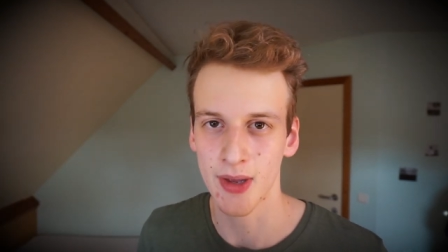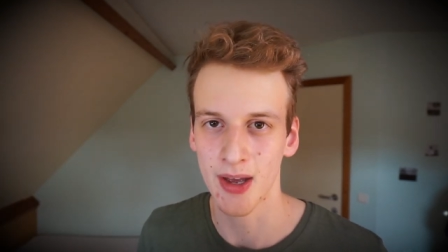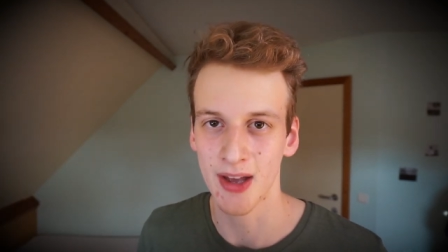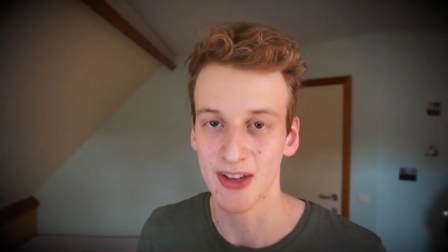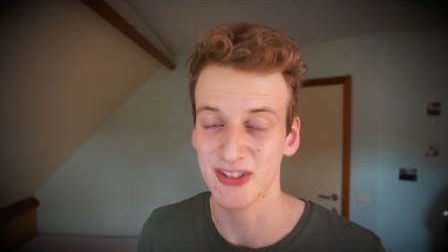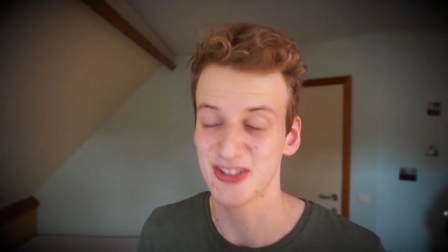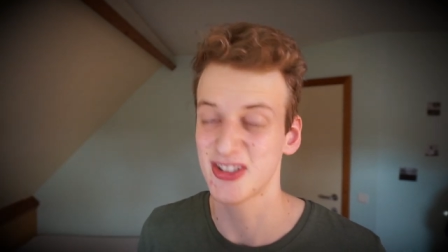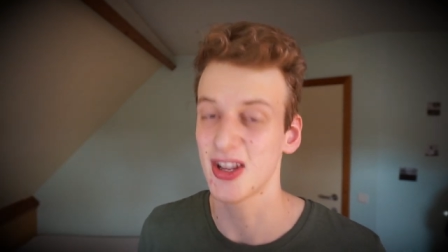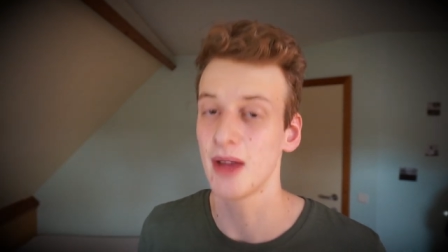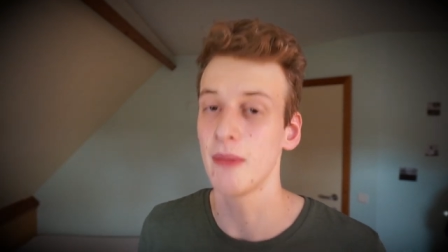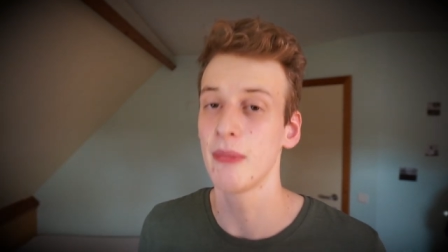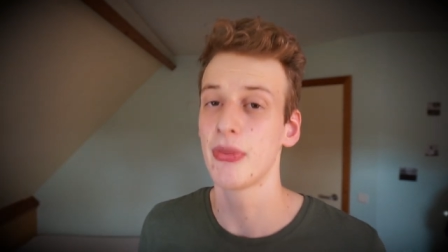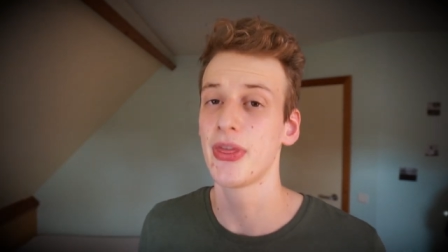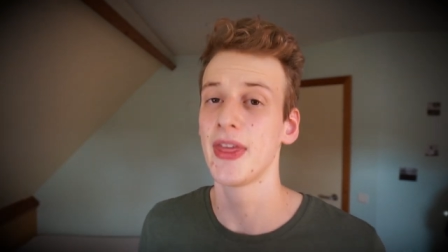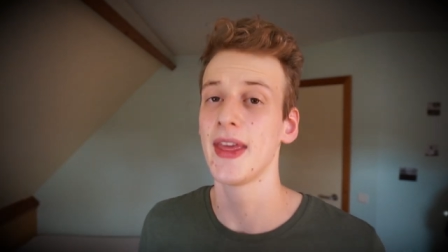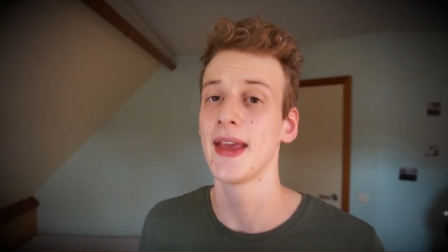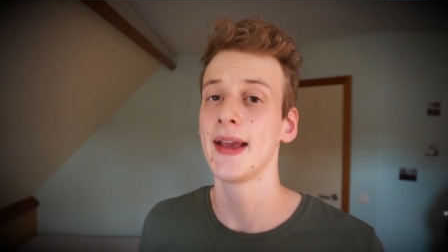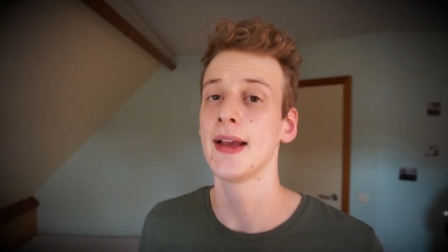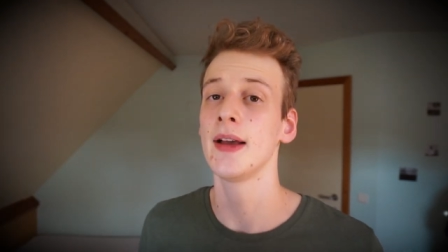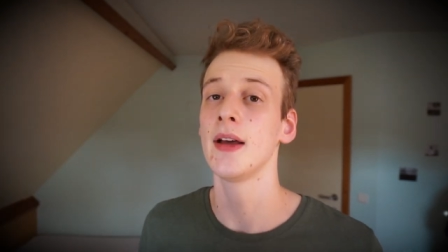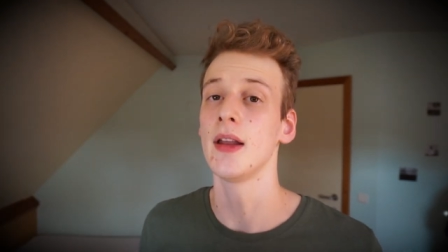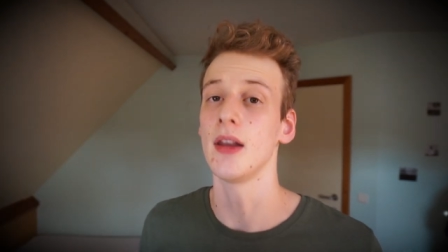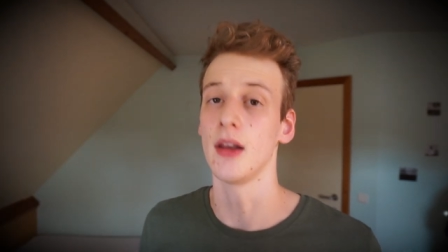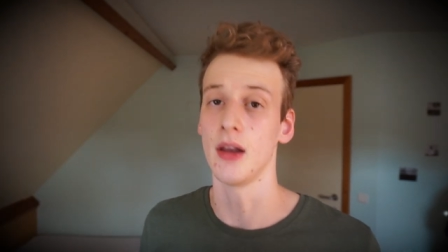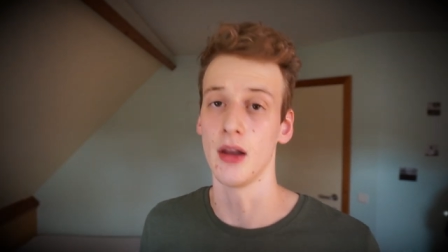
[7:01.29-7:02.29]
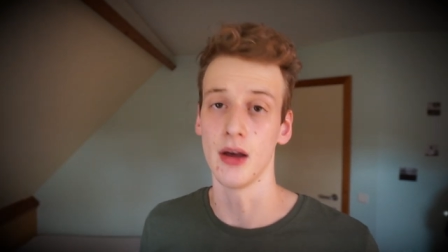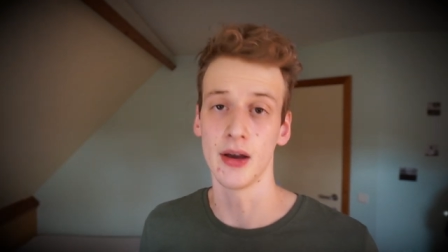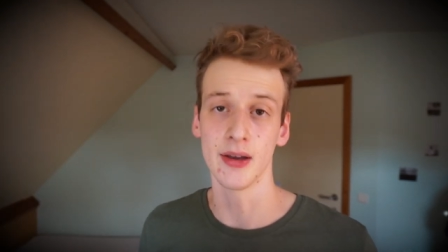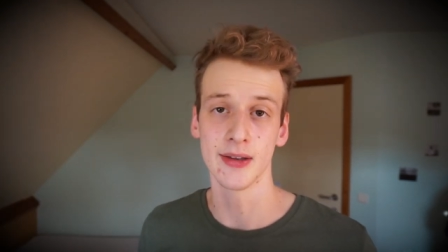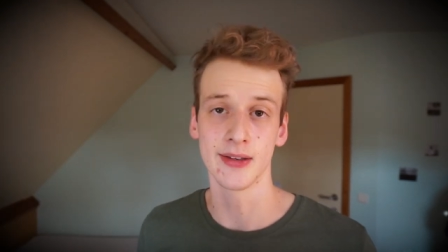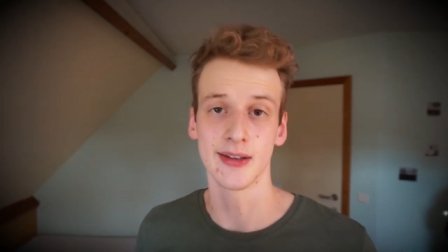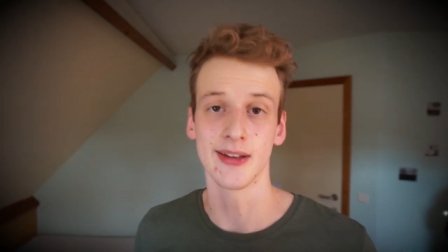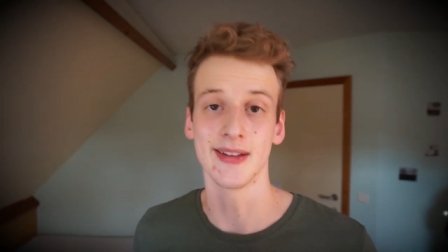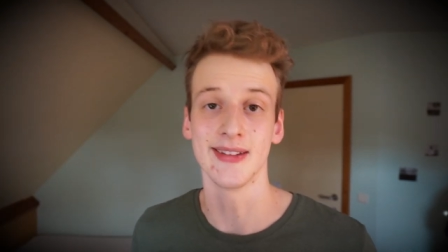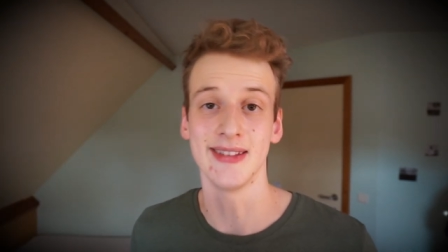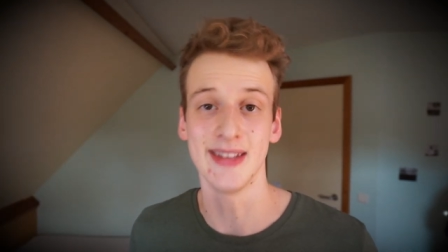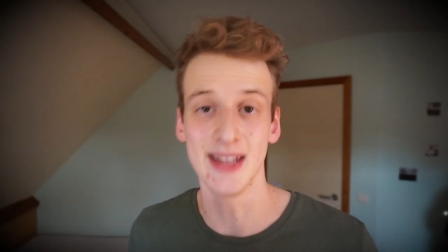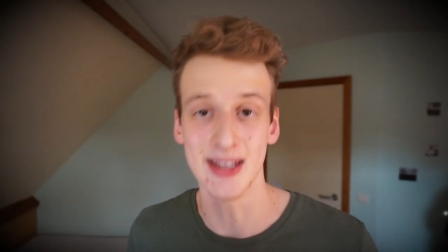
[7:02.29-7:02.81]
Something like
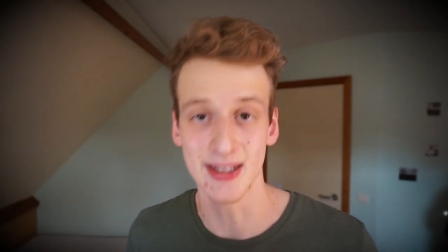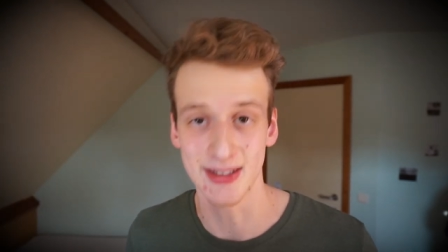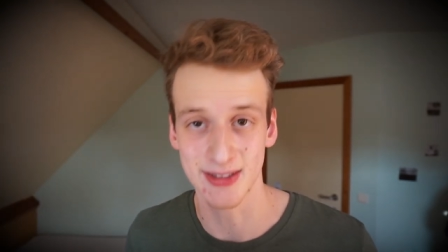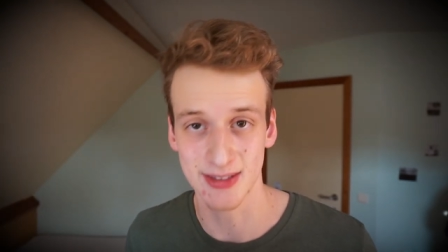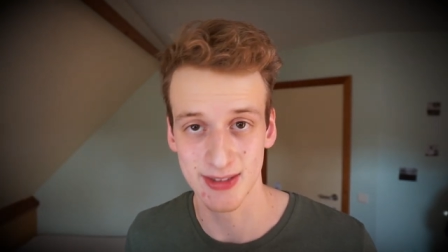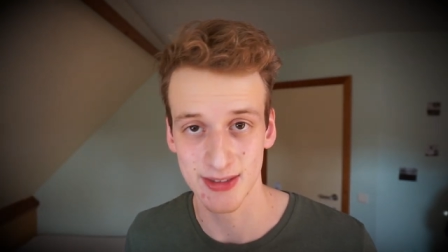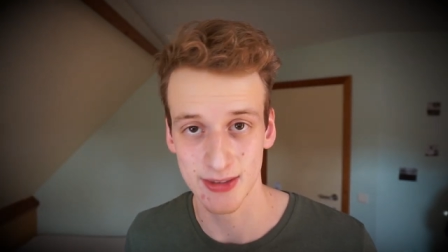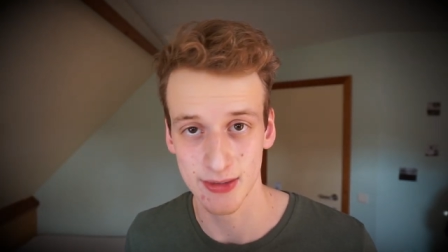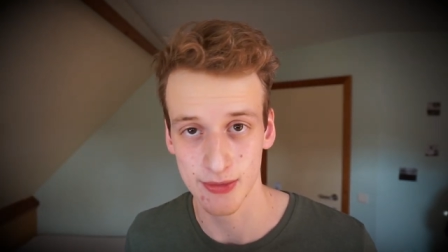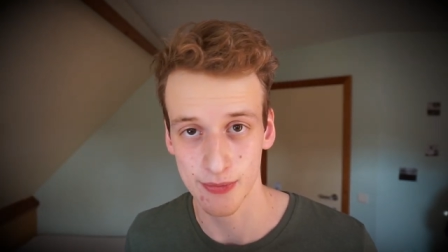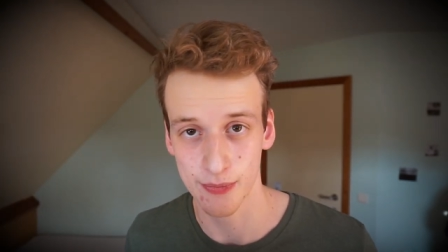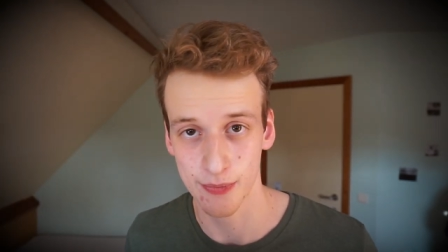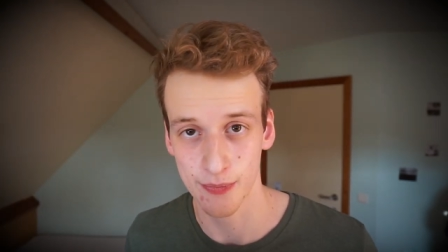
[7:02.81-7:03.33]
this.